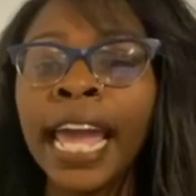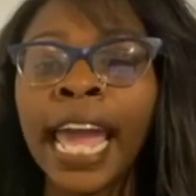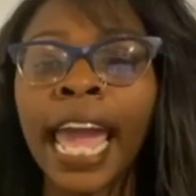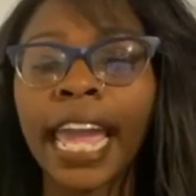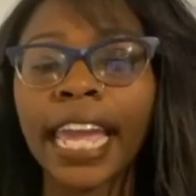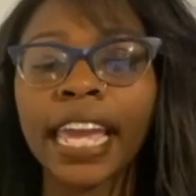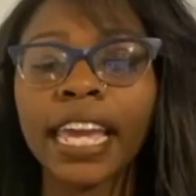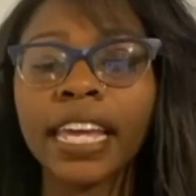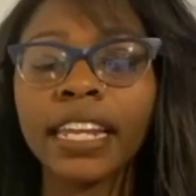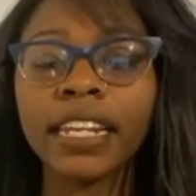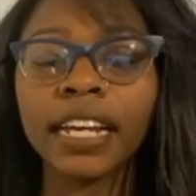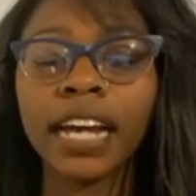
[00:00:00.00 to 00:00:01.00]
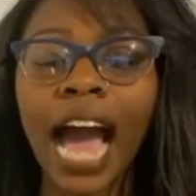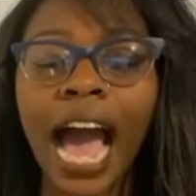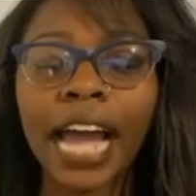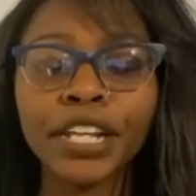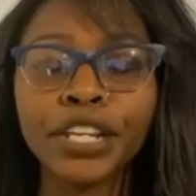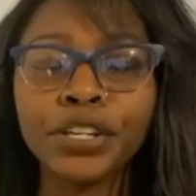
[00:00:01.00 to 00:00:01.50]
And
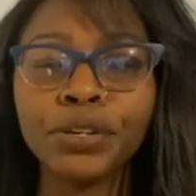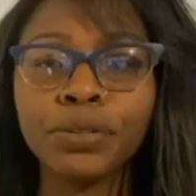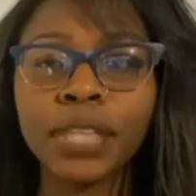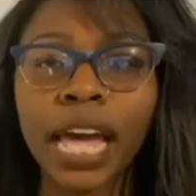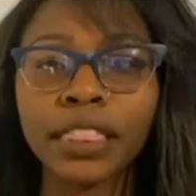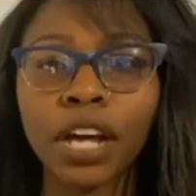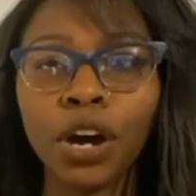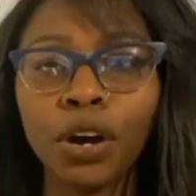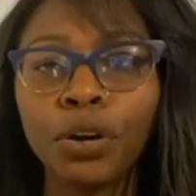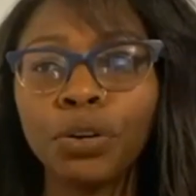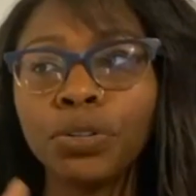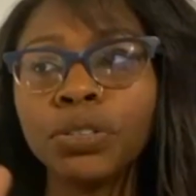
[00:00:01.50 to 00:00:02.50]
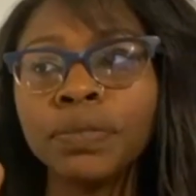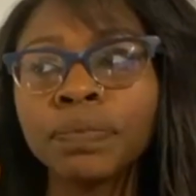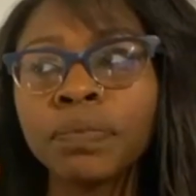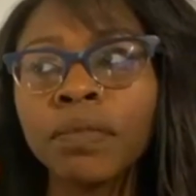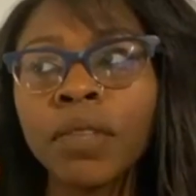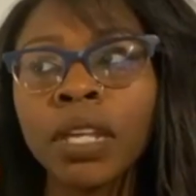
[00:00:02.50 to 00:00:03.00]
I knew that the whole
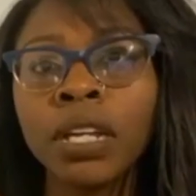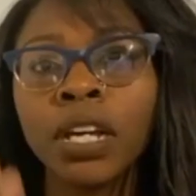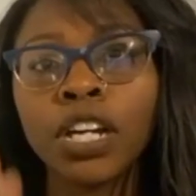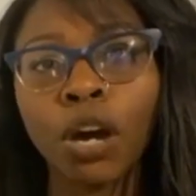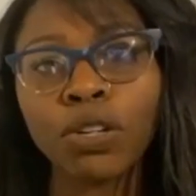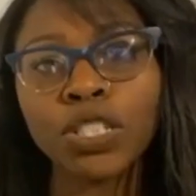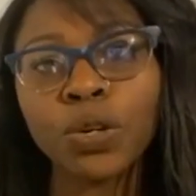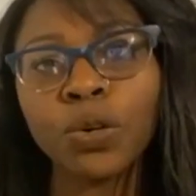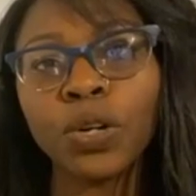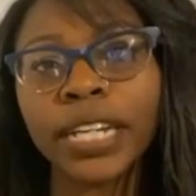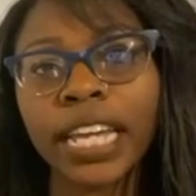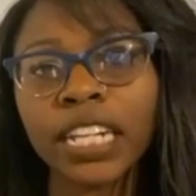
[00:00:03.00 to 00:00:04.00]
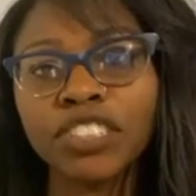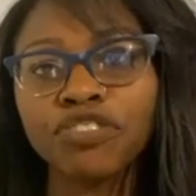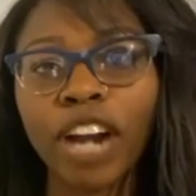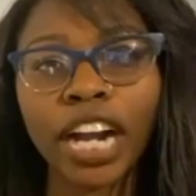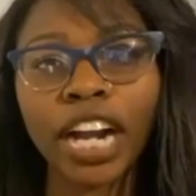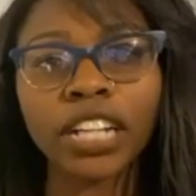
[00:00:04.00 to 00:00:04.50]
go to school, get a
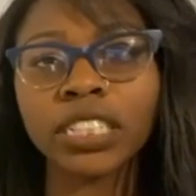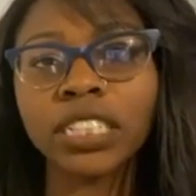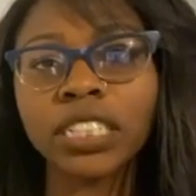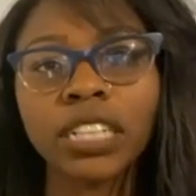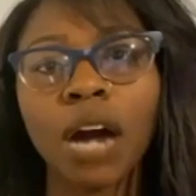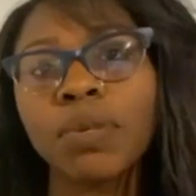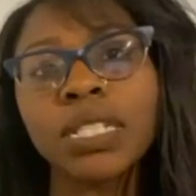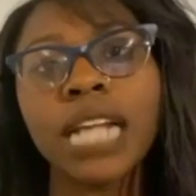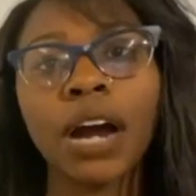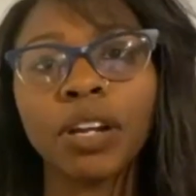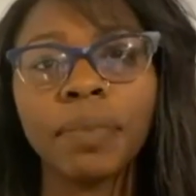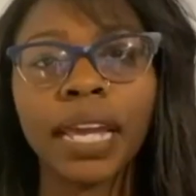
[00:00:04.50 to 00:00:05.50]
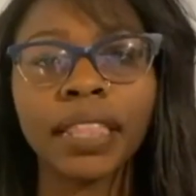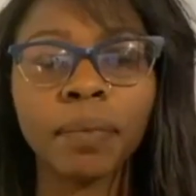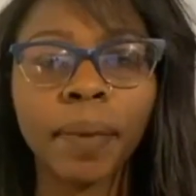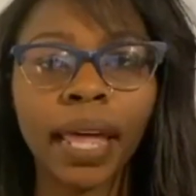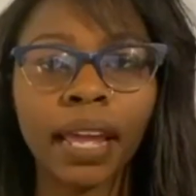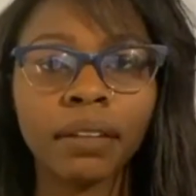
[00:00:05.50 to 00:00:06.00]
regular job was not going to be in the
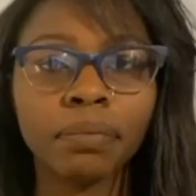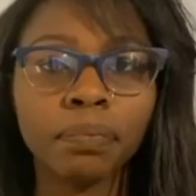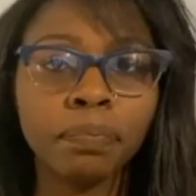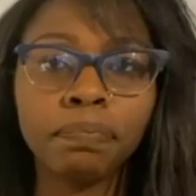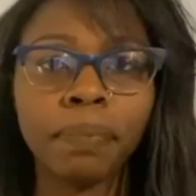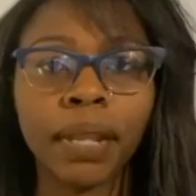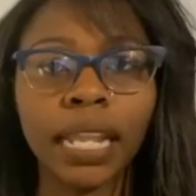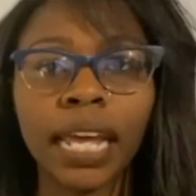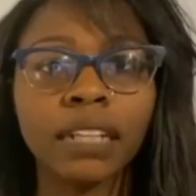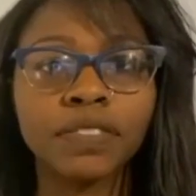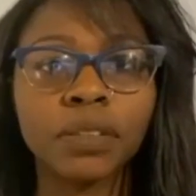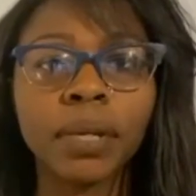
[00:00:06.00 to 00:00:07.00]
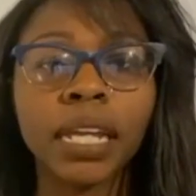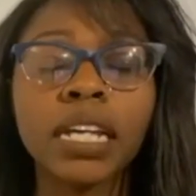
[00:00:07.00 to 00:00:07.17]
plan for me.